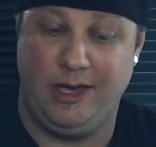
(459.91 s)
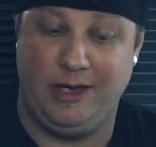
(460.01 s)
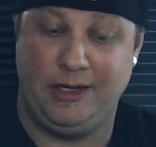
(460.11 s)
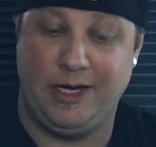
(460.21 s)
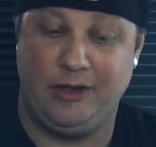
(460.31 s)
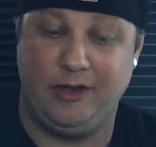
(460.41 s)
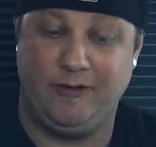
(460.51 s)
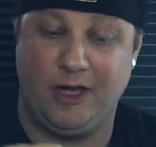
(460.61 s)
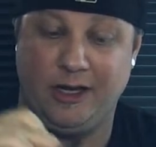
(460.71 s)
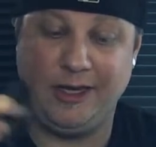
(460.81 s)
And now
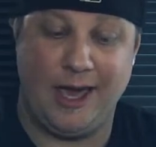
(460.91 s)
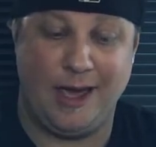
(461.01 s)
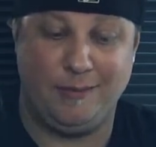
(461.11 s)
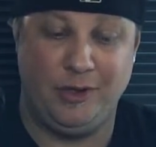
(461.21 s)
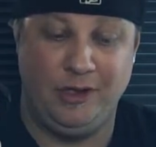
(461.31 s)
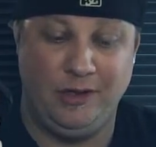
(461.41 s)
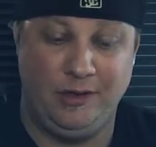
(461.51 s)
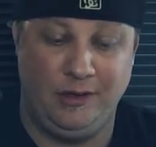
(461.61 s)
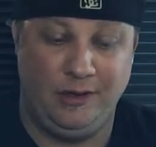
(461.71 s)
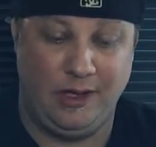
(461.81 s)
they've got a cap.
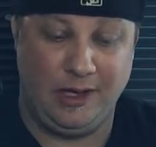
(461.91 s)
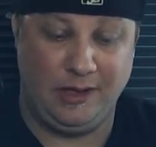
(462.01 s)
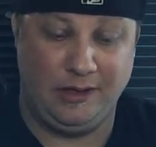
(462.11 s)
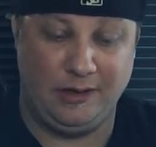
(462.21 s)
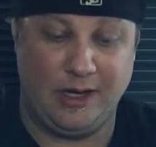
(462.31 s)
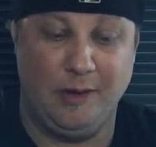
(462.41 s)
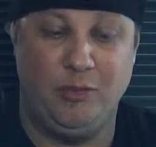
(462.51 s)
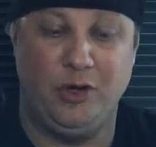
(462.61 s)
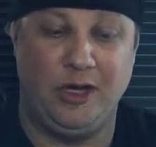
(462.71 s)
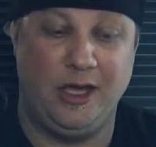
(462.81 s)
And I
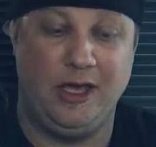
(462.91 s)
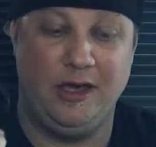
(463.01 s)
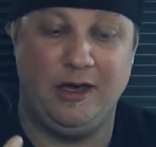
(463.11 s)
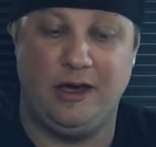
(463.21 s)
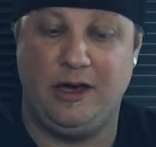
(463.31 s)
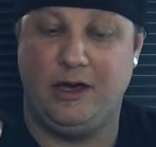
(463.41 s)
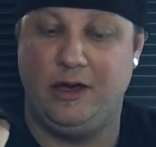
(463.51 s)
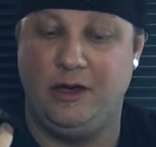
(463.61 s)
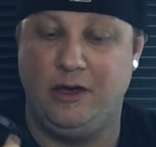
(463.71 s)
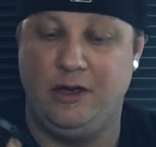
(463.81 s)
put a